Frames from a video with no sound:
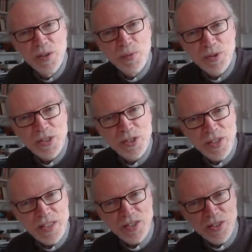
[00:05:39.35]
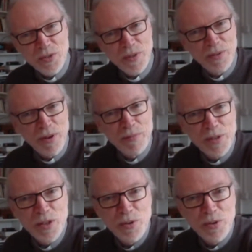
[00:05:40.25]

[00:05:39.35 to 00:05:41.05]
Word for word: what is Caesar's when a Roman